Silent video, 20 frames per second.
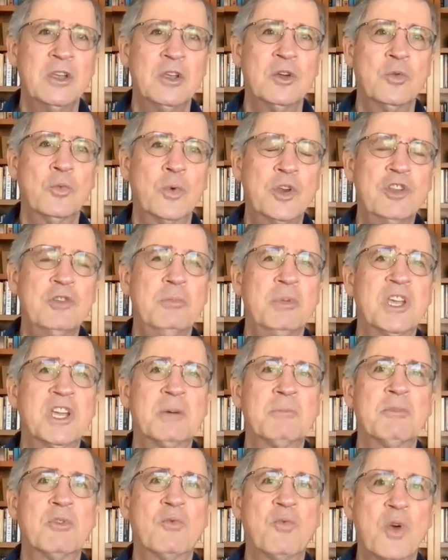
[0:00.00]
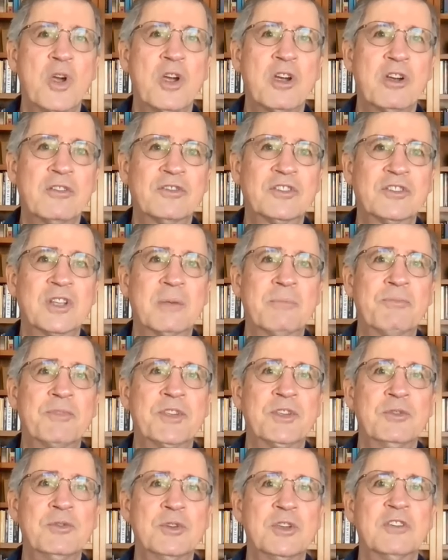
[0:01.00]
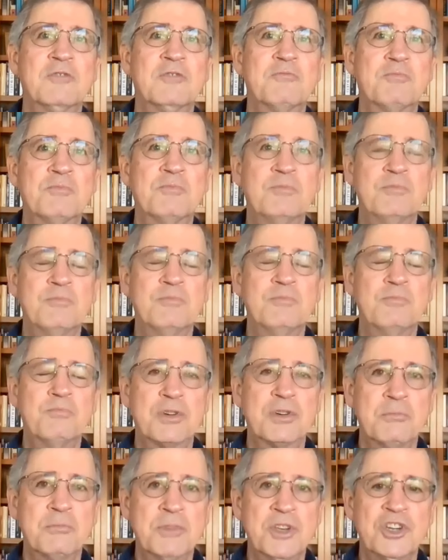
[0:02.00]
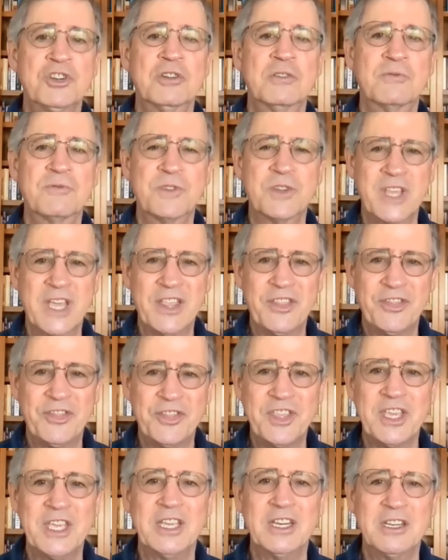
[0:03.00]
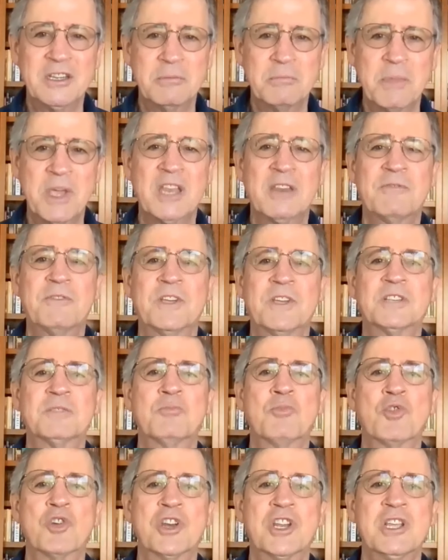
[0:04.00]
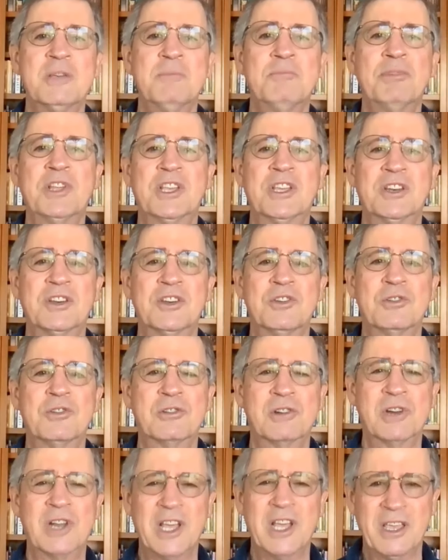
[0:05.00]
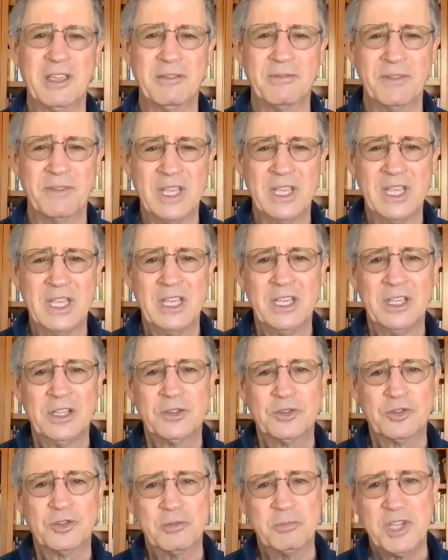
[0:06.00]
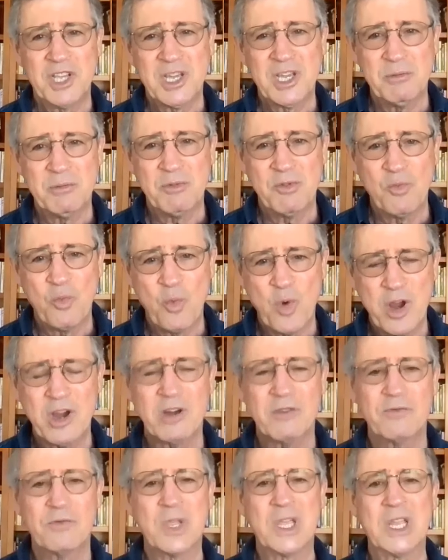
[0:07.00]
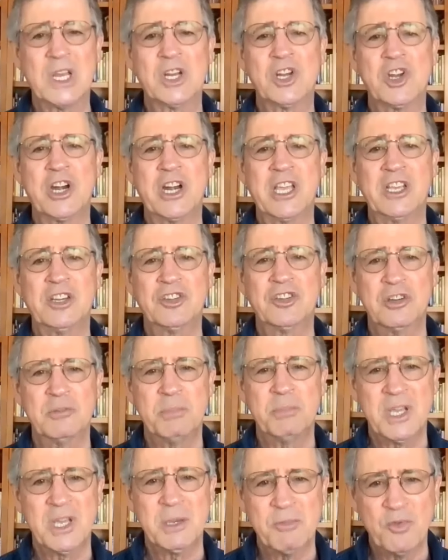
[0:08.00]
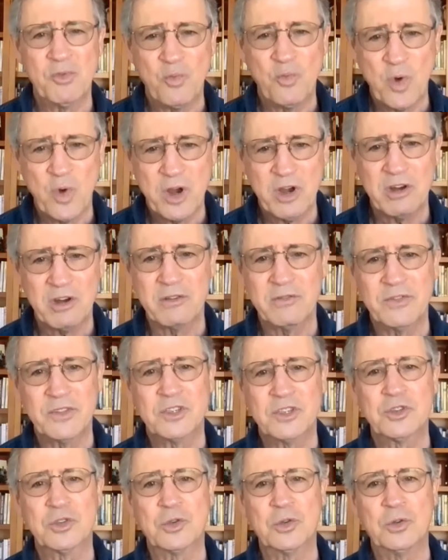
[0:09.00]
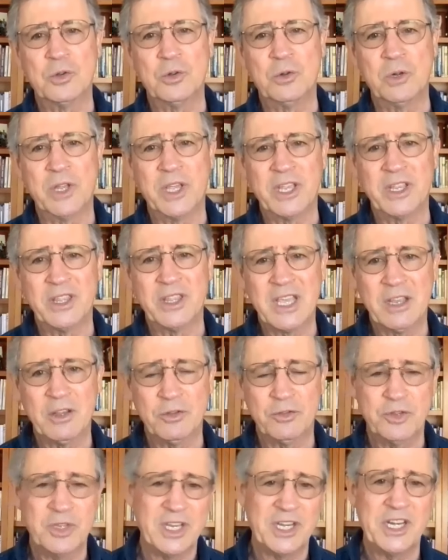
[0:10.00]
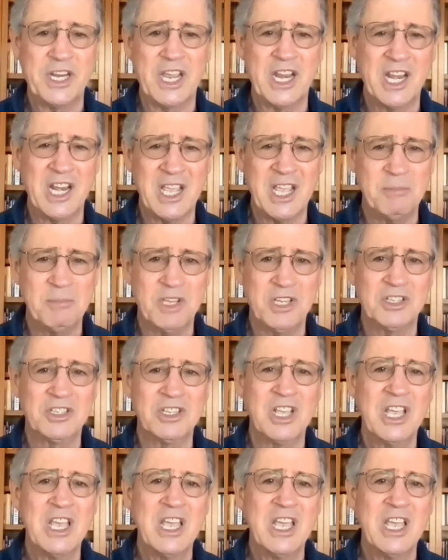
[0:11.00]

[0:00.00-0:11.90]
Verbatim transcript: When you become aware of something, you give permission for that thing to manifest more deeply into your life. So to become aware of reincarnation, to become aware of the soul and that the dynamics,